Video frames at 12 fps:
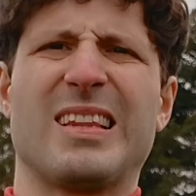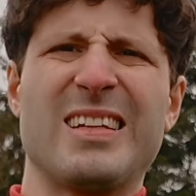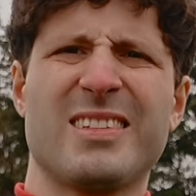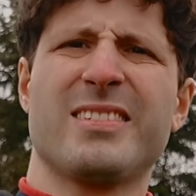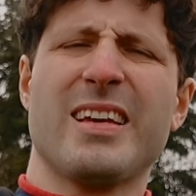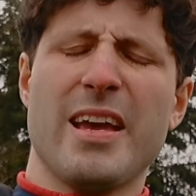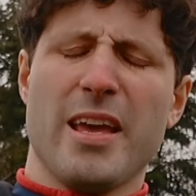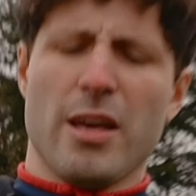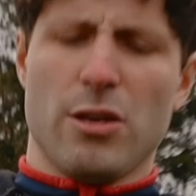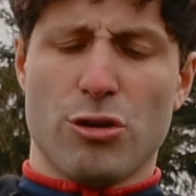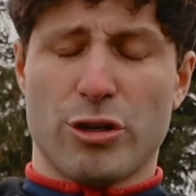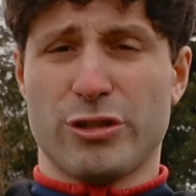Let's say
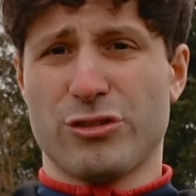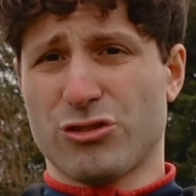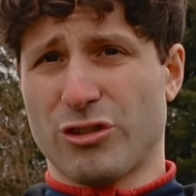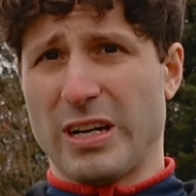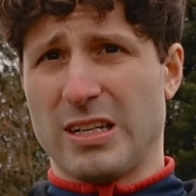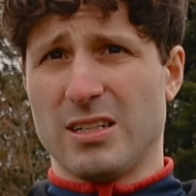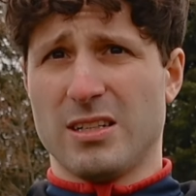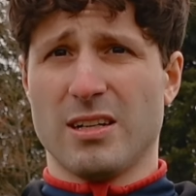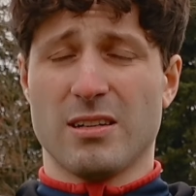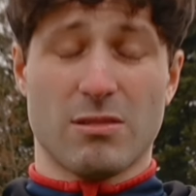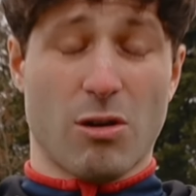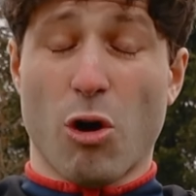you're a striker
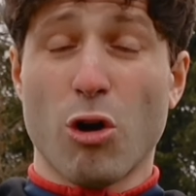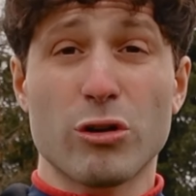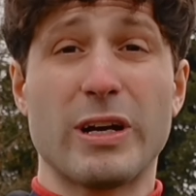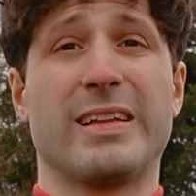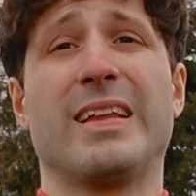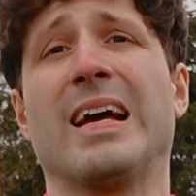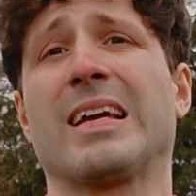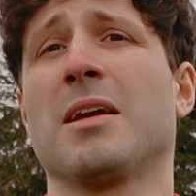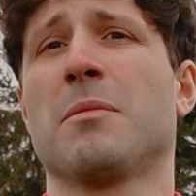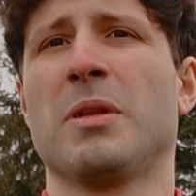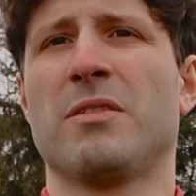or attacking